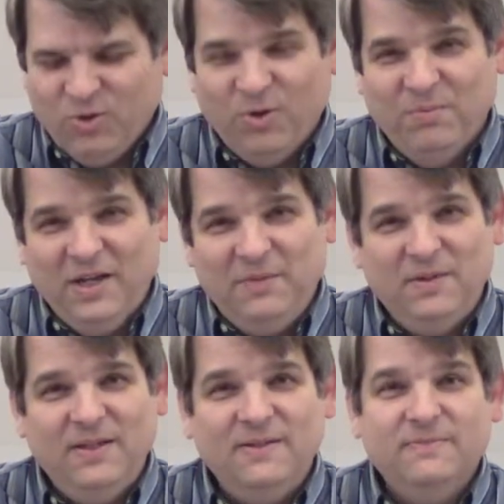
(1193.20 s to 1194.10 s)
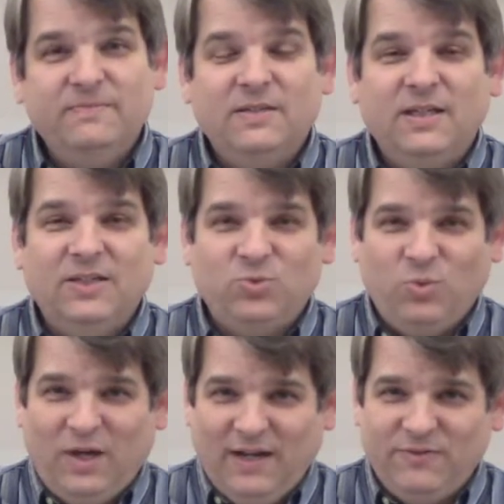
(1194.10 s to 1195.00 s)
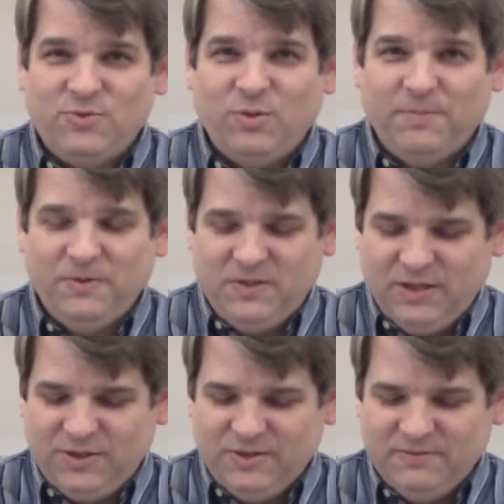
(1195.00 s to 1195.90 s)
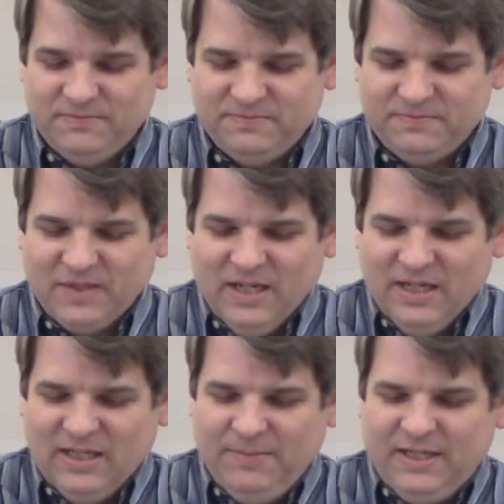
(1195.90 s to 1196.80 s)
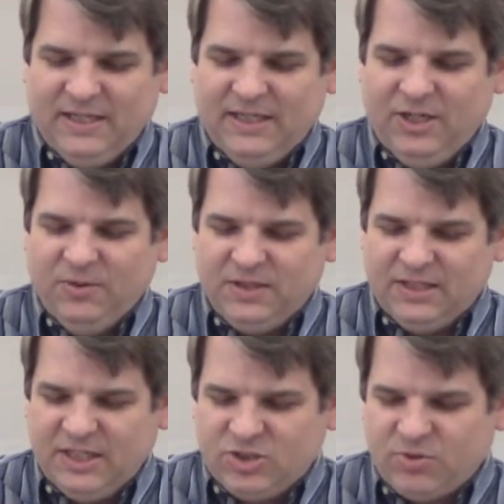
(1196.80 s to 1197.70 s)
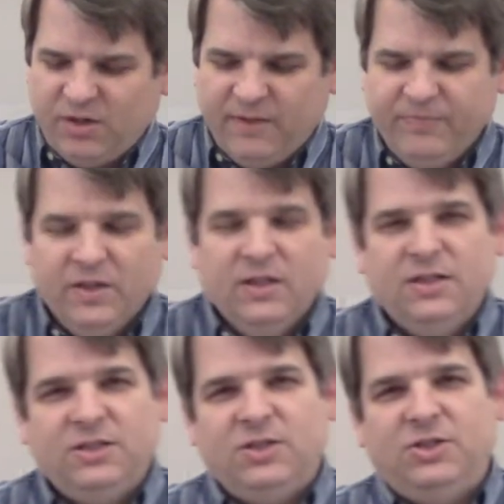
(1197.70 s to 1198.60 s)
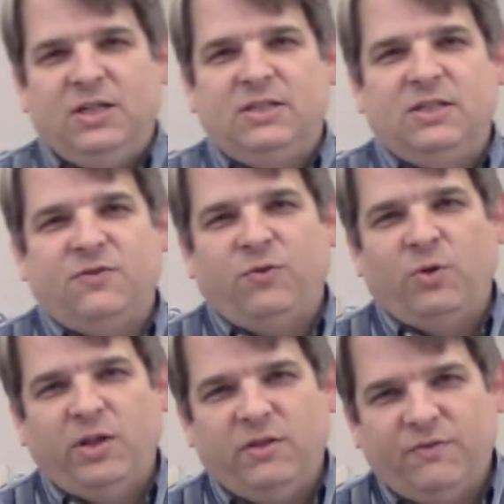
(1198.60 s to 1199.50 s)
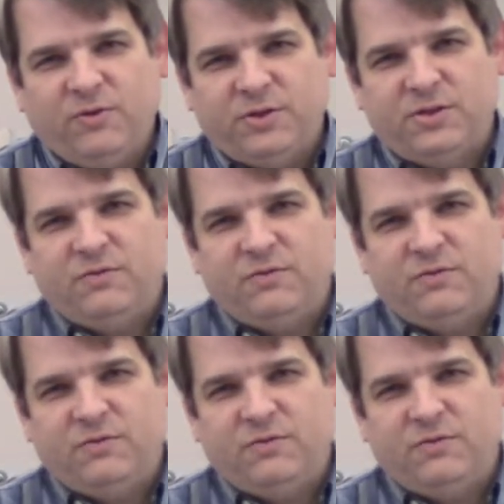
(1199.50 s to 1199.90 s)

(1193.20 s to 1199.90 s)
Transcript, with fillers: or maybe his wife's reputation. Let me continue with this history this is Genesis 40, the first